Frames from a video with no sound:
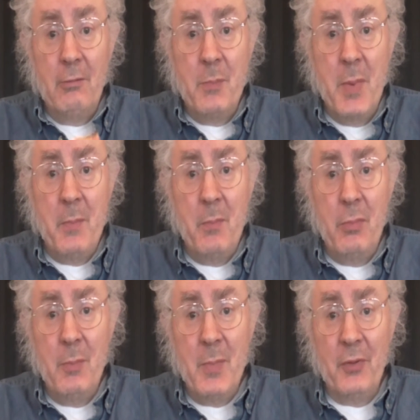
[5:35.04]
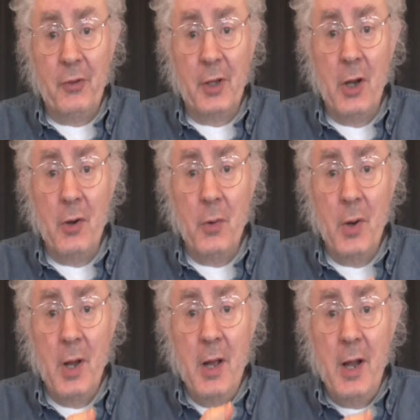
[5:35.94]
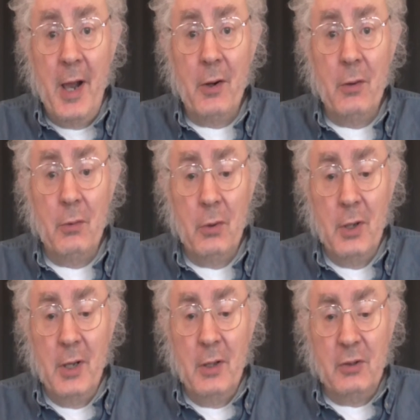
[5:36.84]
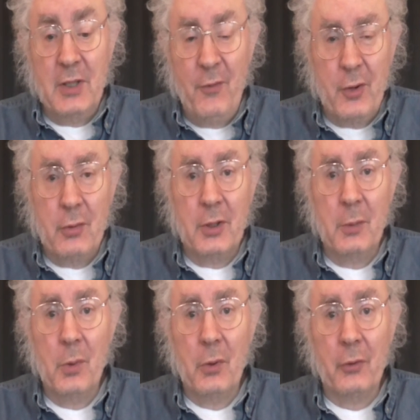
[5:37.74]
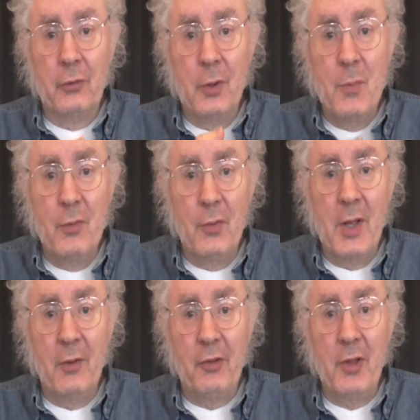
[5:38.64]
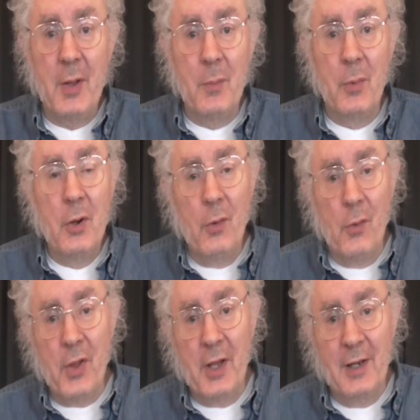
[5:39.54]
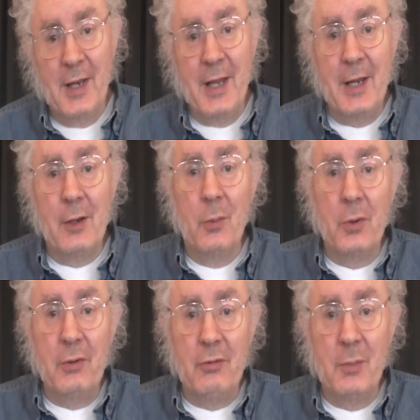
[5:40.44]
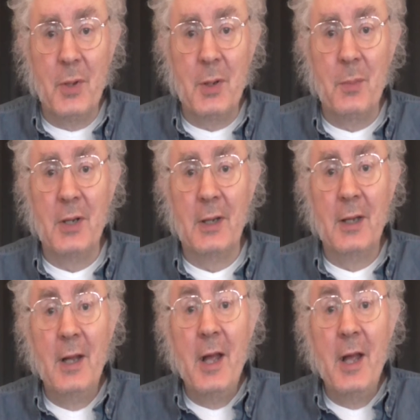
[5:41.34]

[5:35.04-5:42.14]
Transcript: Remember a month ago how difficult it was to move that thumb or that leg or whatever it may be.